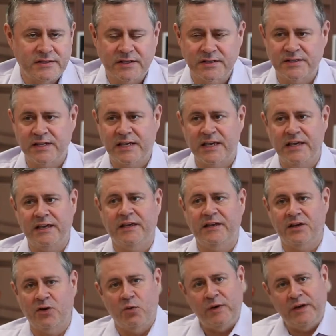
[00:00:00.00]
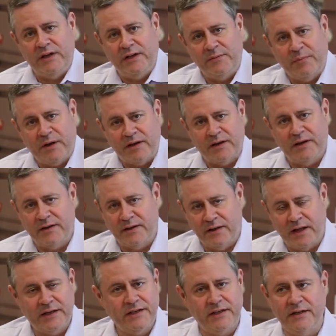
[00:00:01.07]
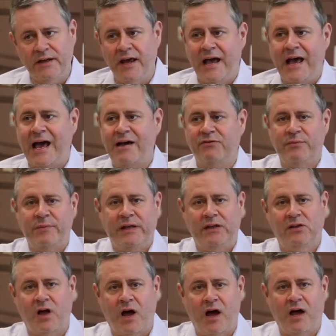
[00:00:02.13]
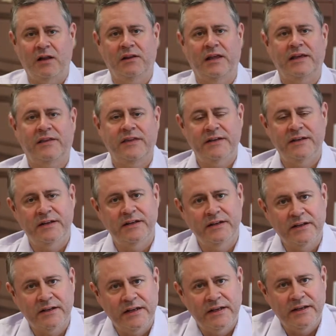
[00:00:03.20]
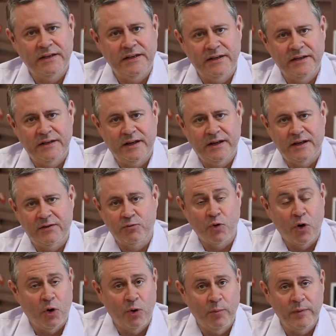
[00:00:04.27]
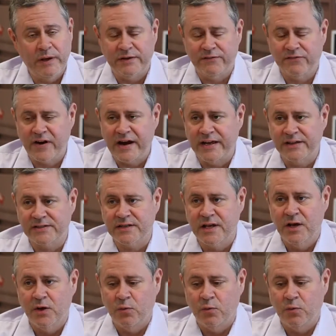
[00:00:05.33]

because the king and queen in London haven't made law like they did in Rome and France,